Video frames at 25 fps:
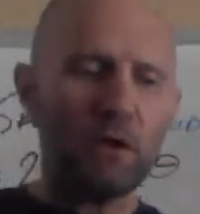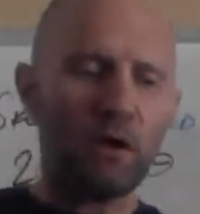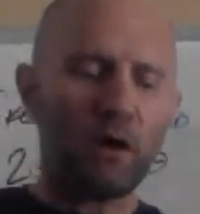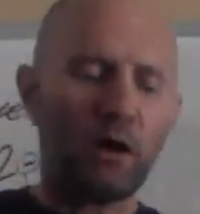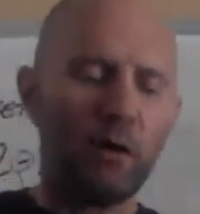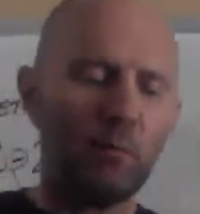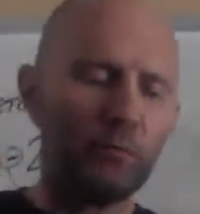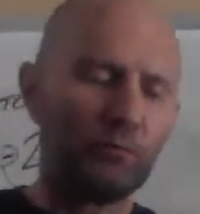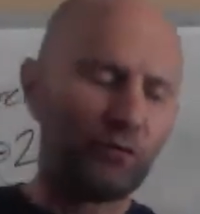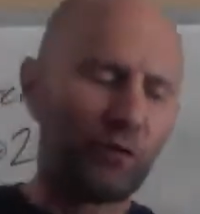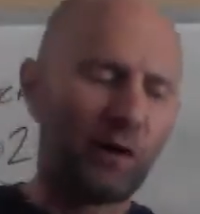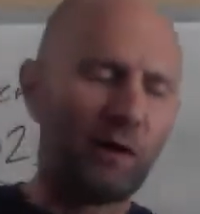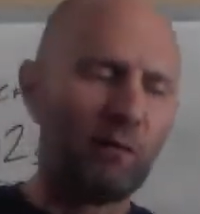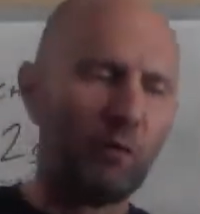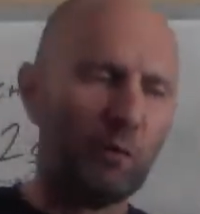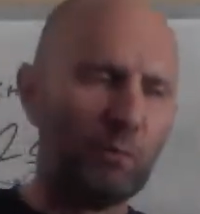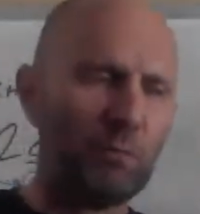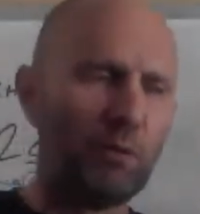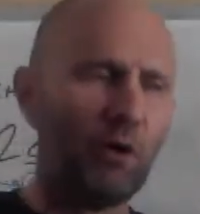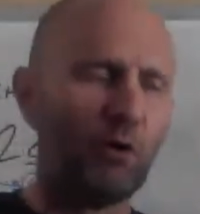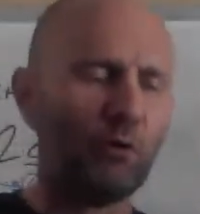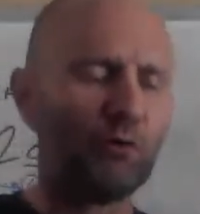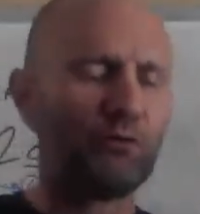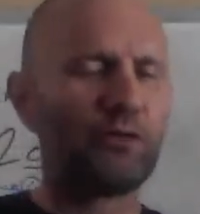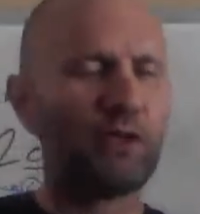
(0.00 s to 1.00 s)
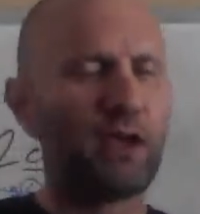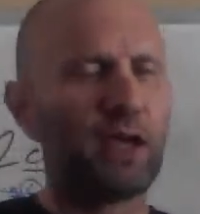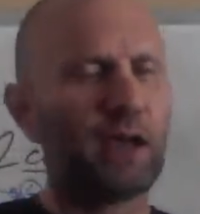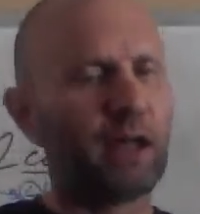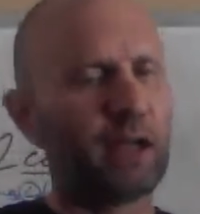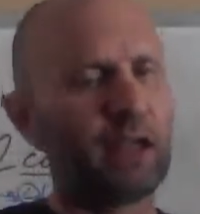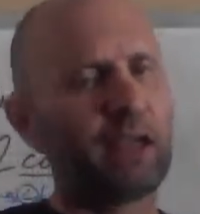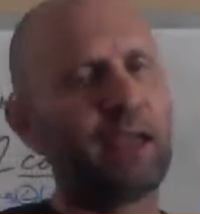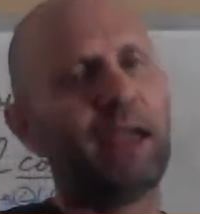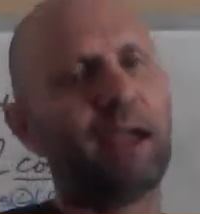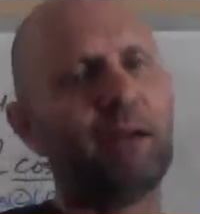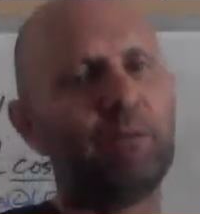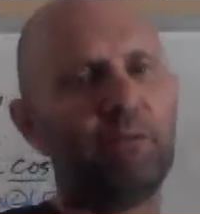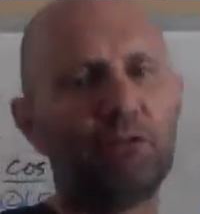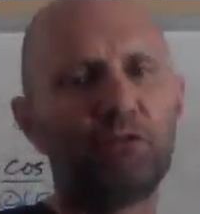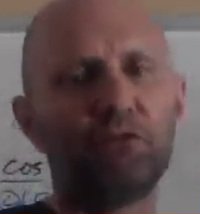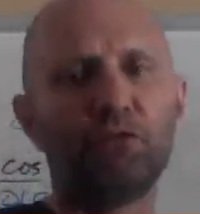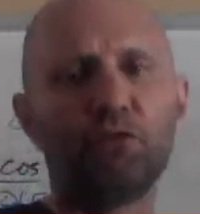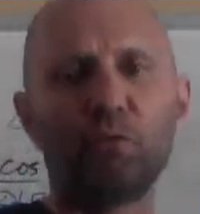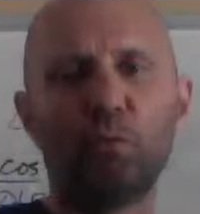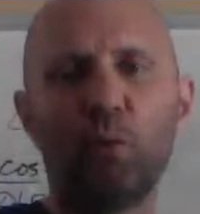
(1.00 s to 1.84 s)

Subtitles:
So I will post that on Canvas